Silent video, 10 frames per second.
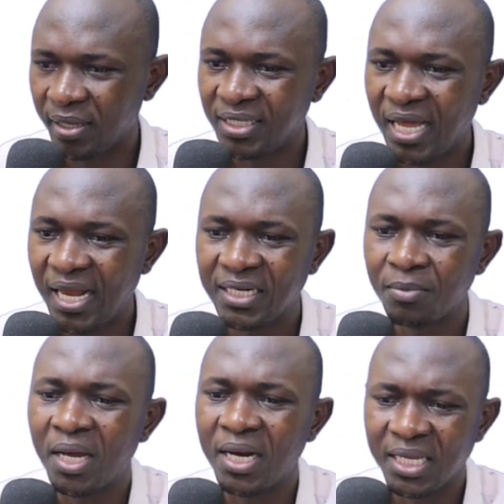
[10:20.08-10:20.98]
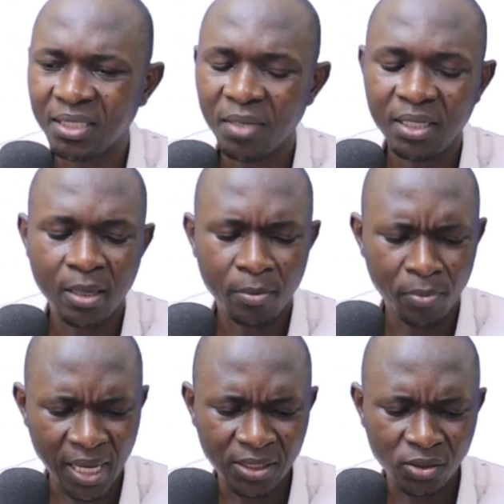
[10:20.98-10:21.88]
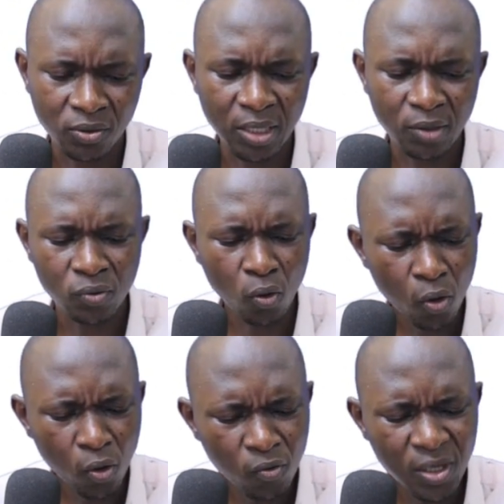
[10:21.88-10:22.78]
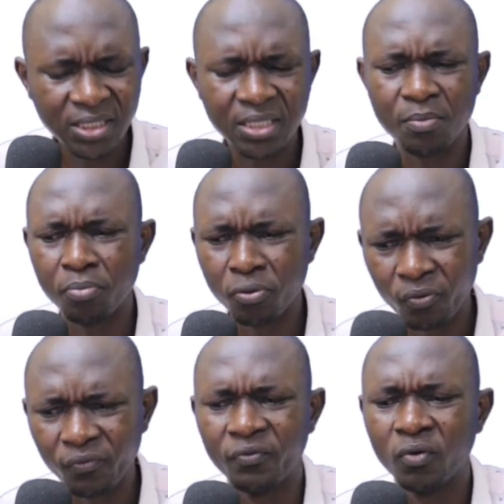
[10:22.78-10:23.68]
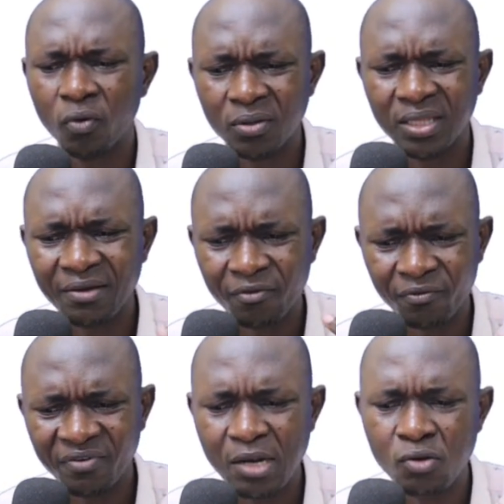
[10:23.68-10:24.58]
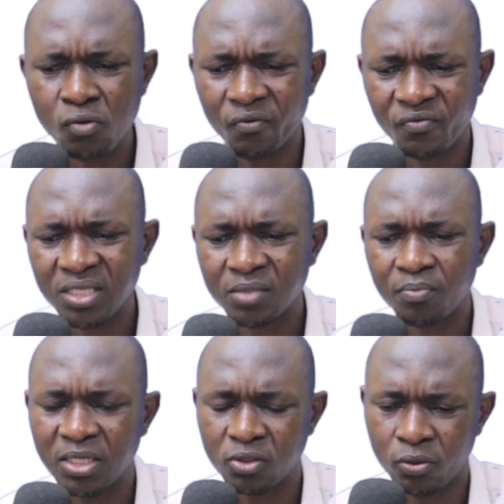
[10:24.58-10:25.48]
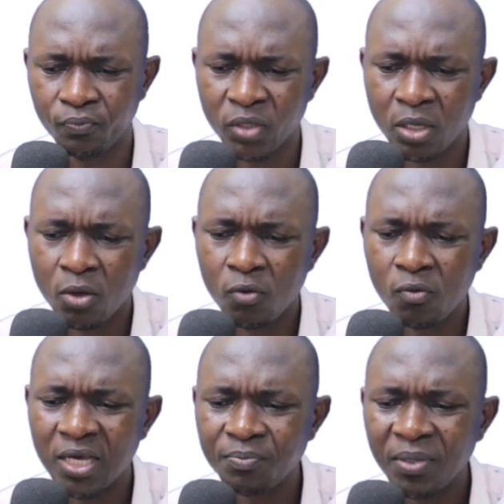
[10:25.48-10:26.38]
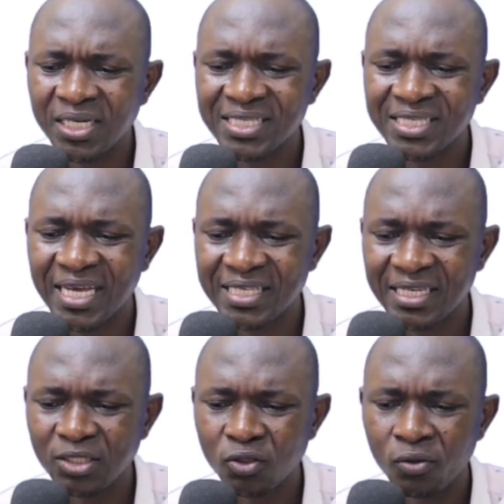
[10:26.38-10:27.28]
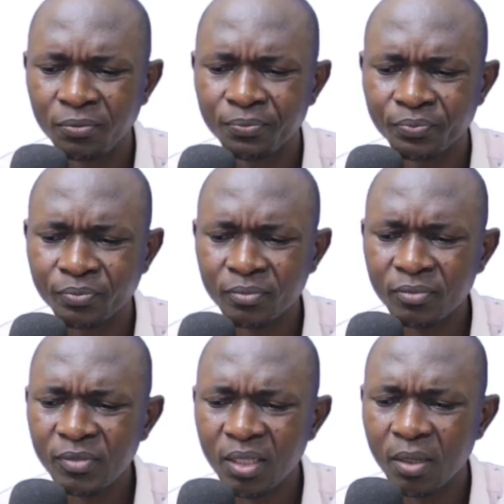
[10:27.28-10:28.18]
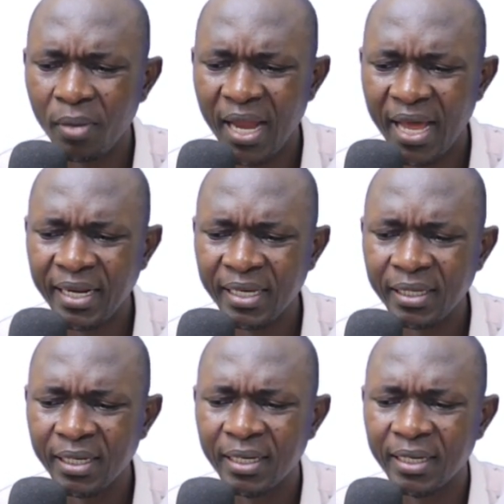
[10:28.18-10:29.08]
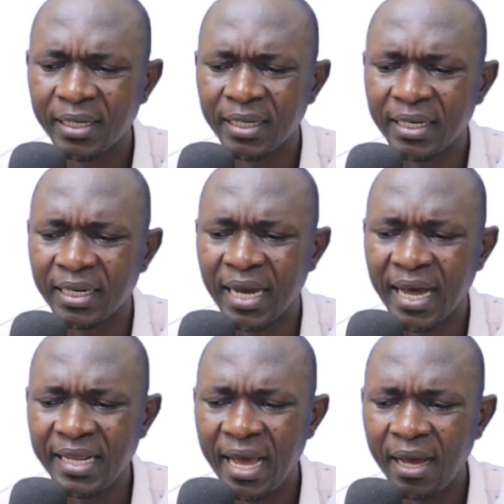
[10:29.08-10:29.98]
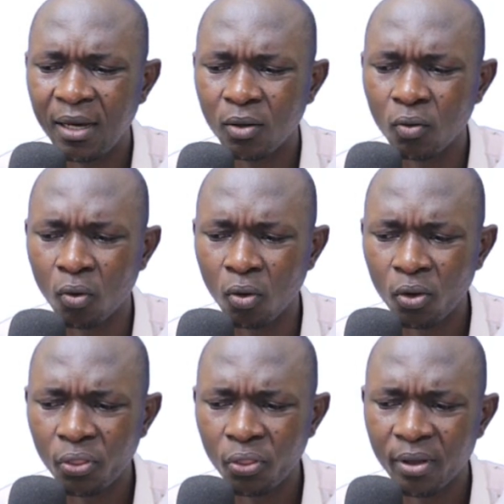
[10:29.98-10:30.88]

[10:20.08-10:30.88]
talent management plan, so that we always improve on the value of this person. We expect succession planning, career growth.